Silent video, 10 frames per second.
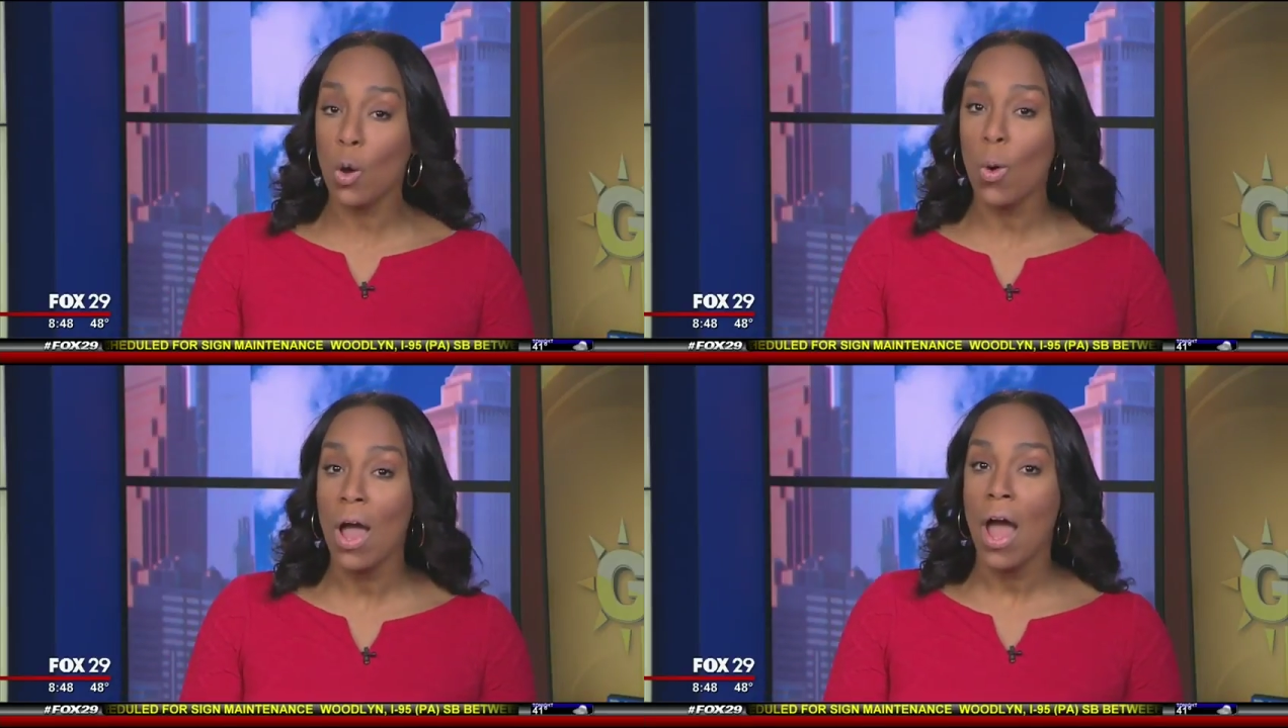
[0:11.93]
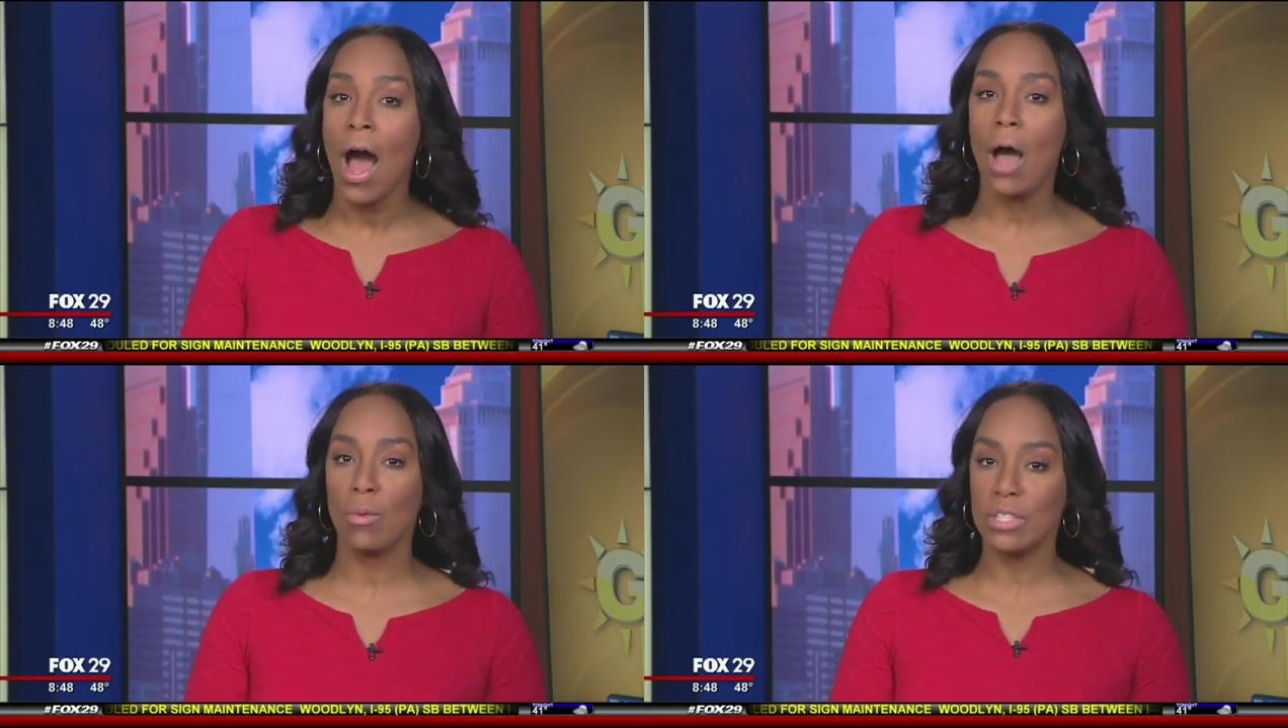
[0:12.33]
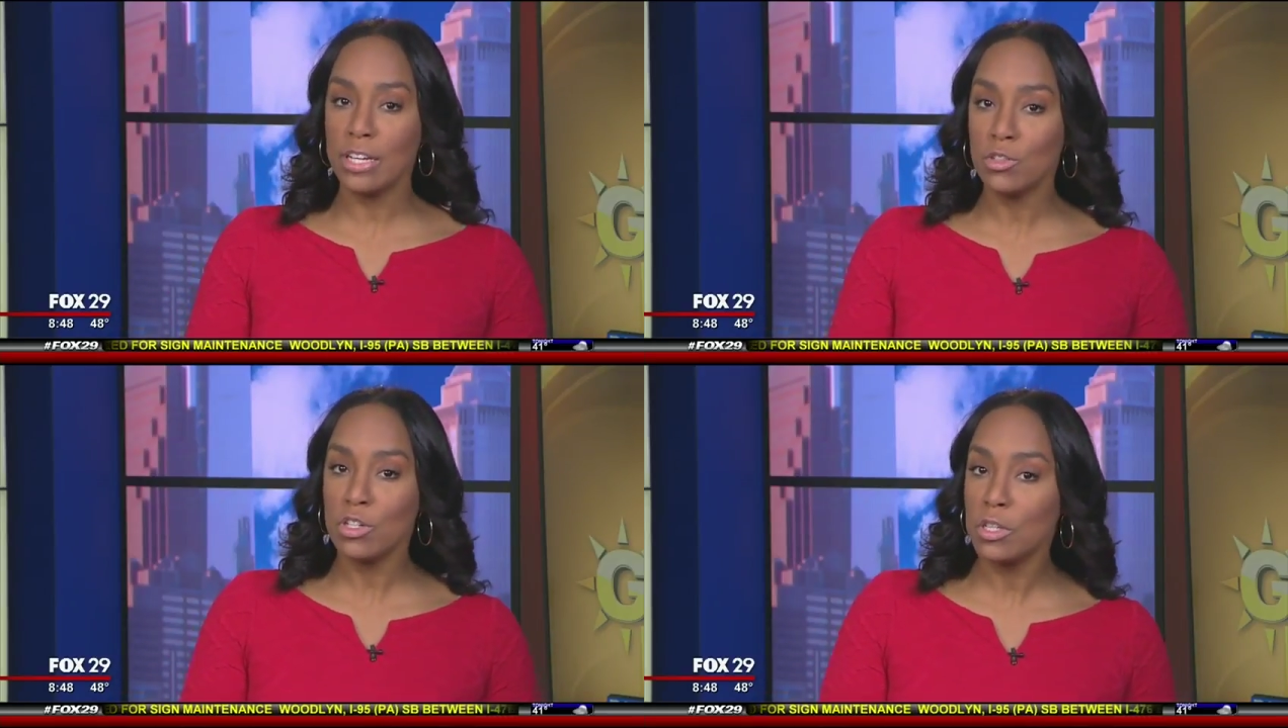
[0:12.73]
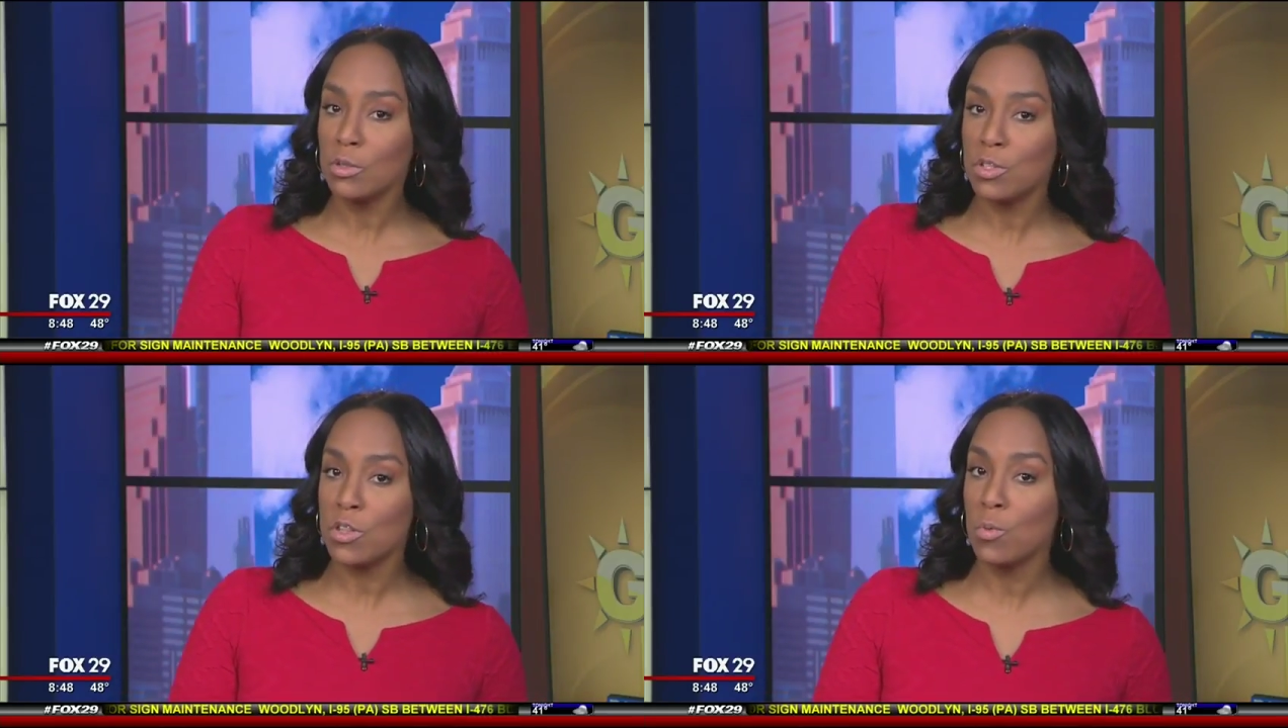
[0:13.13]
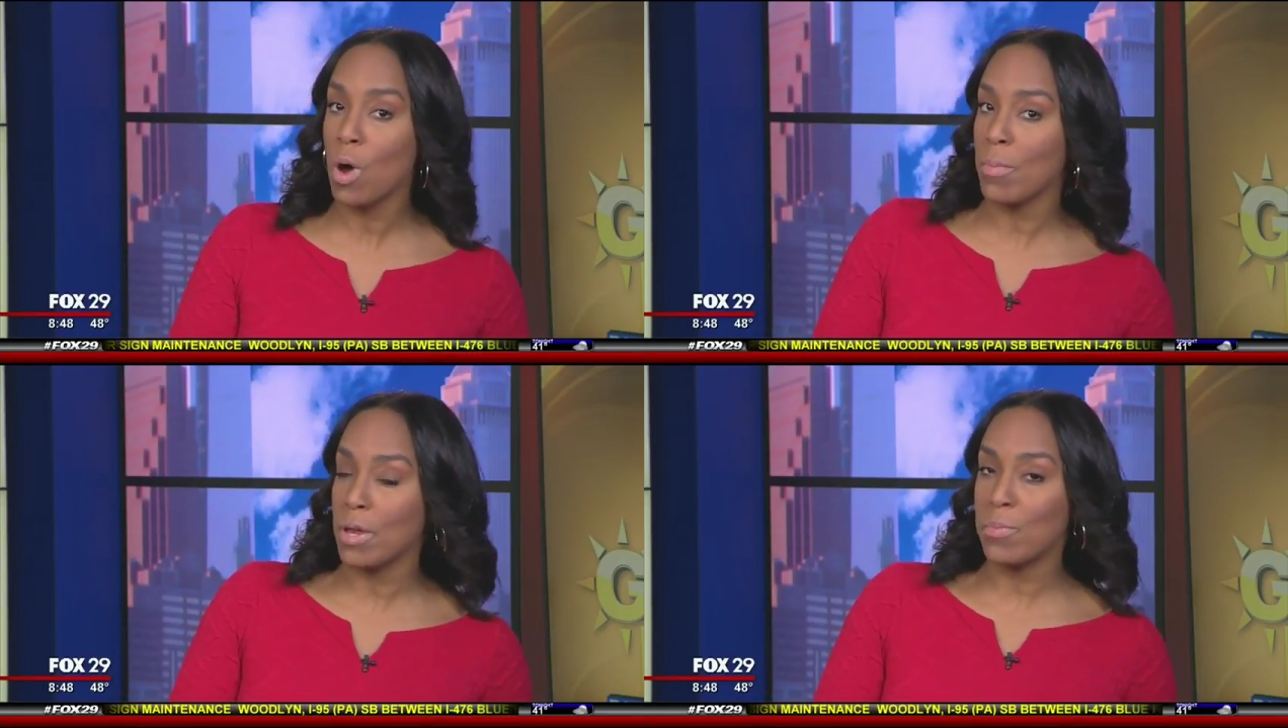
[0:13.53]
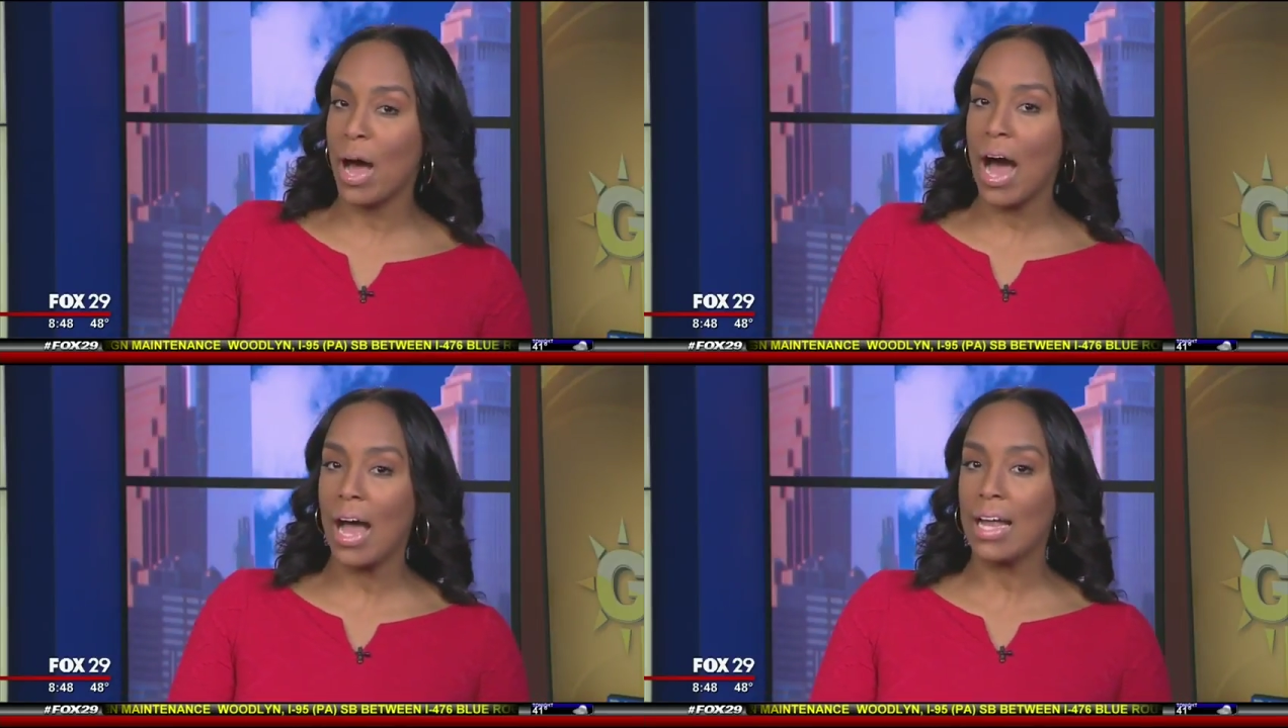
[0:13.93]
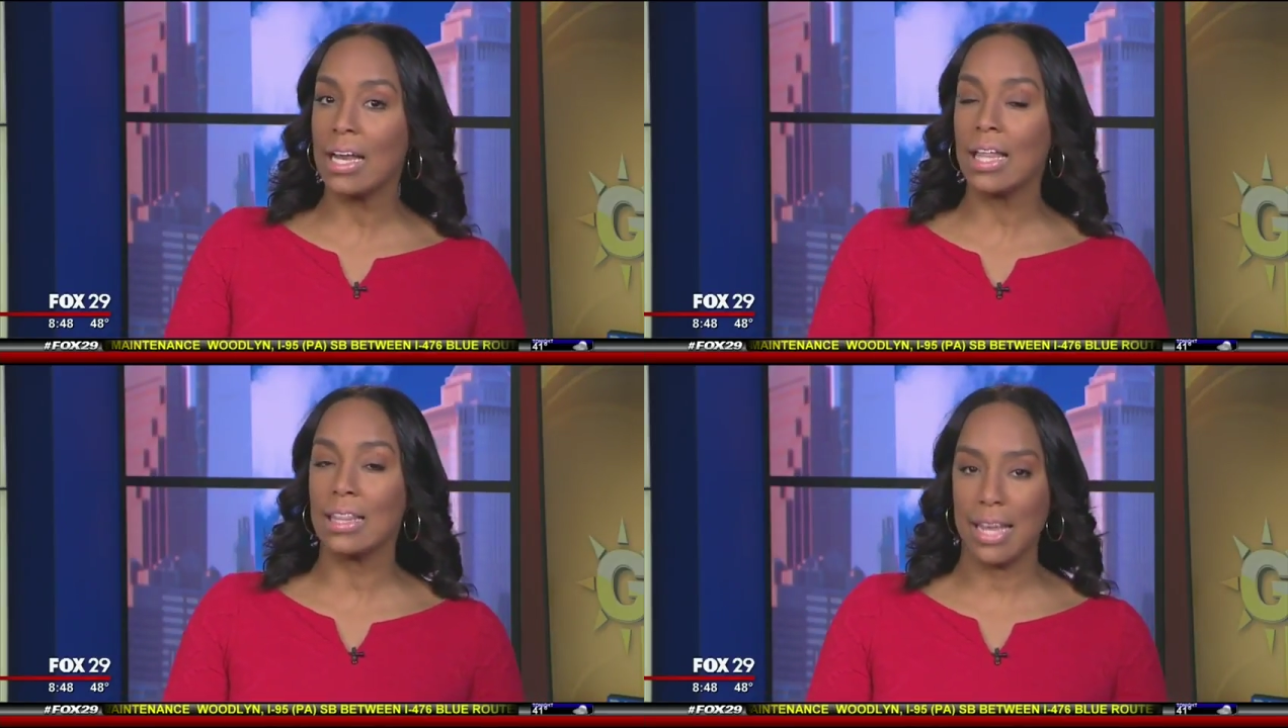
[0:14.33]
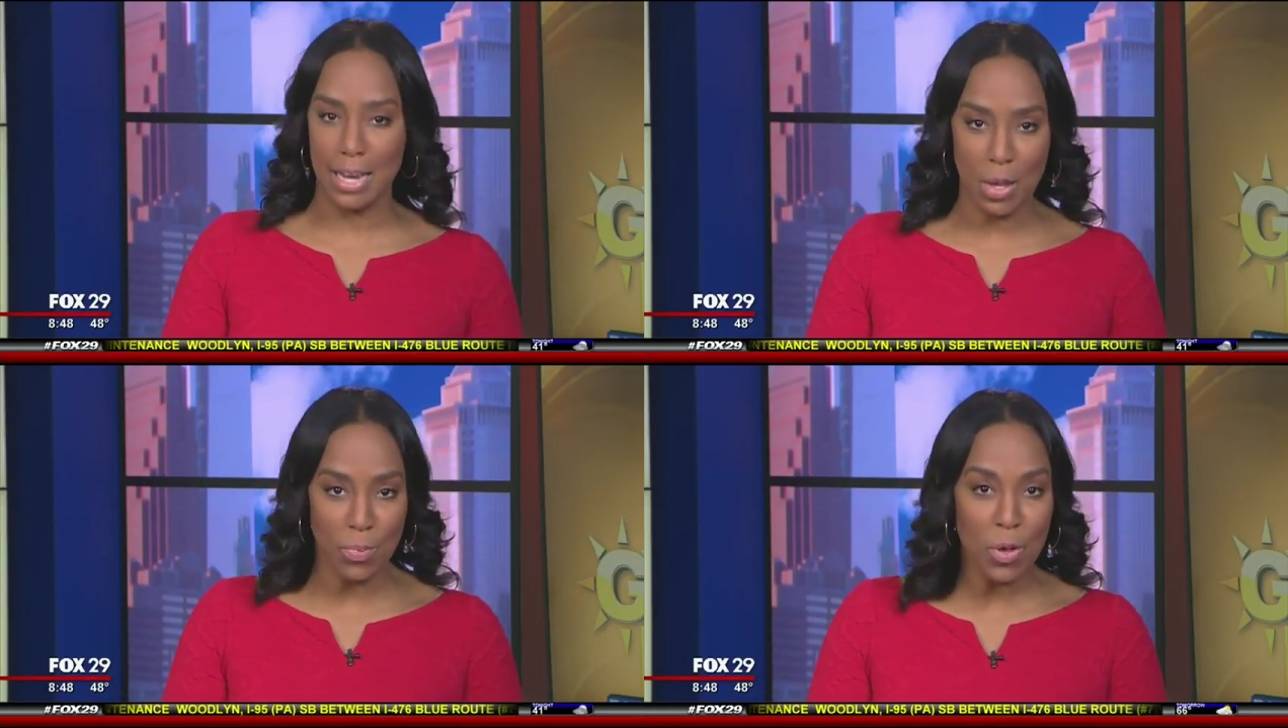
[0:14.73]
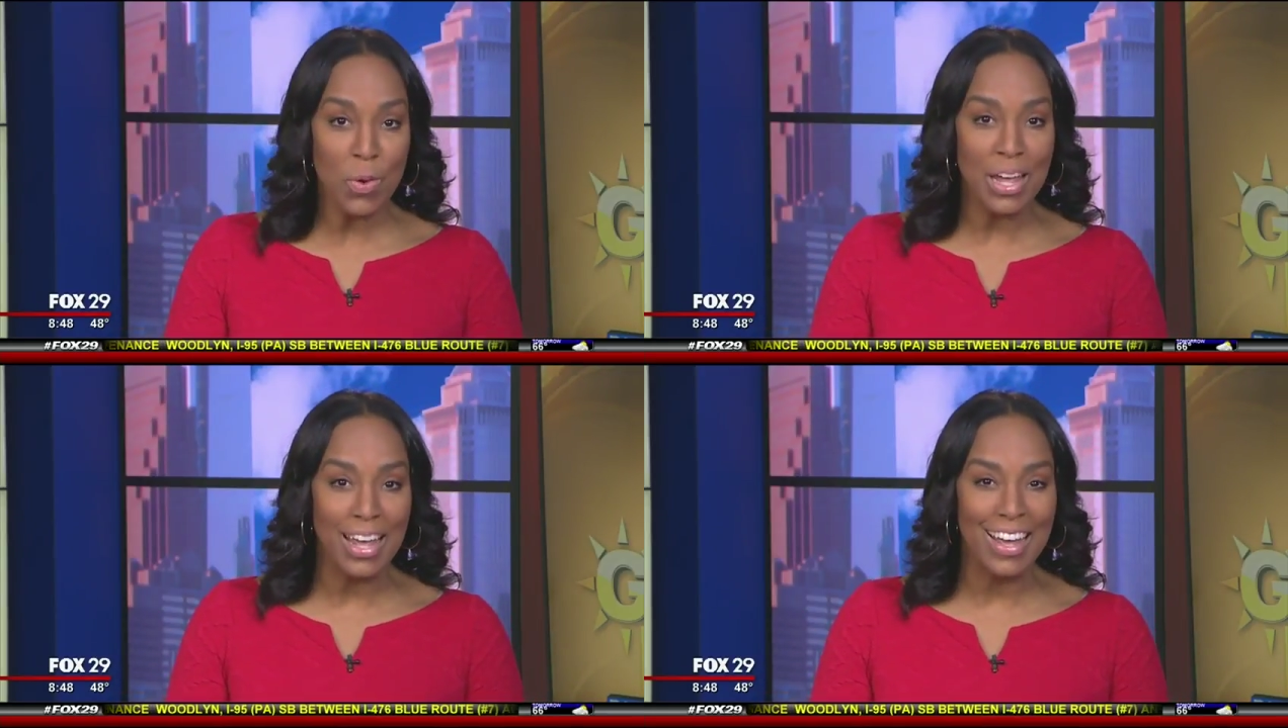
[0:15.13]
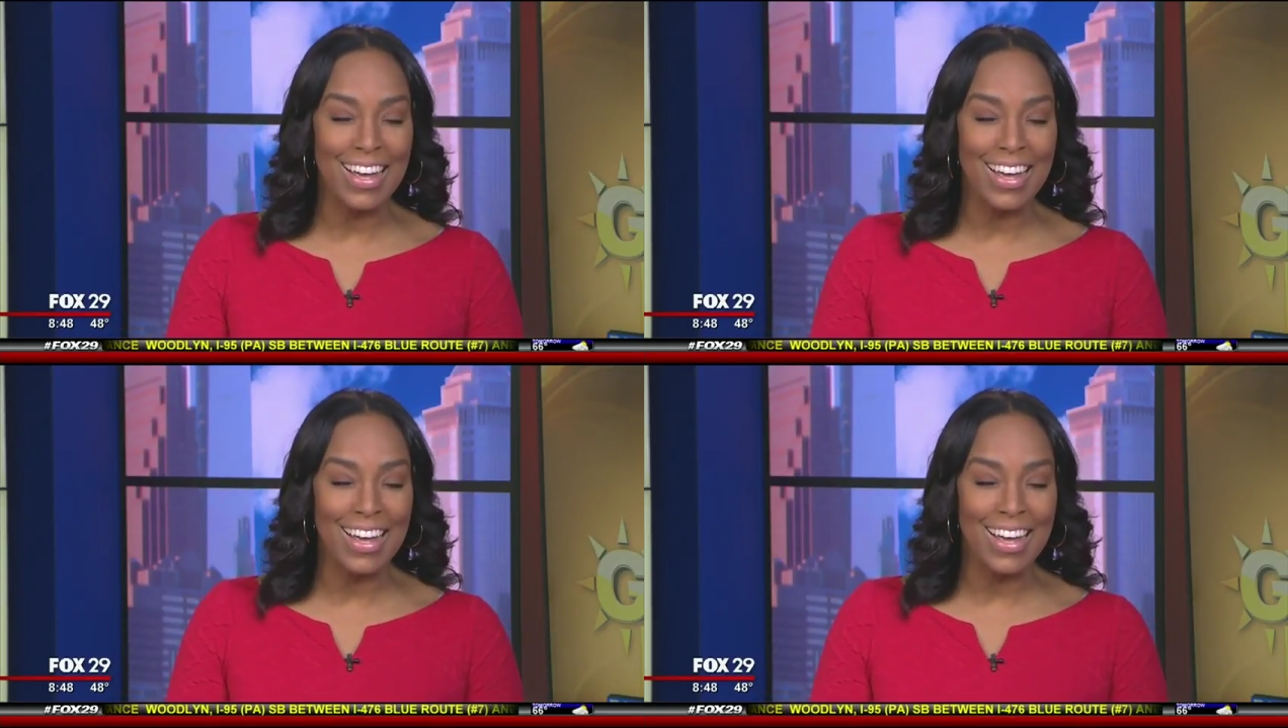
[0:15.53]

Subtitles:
So I was introduced to the woman behind Lainey Beauty.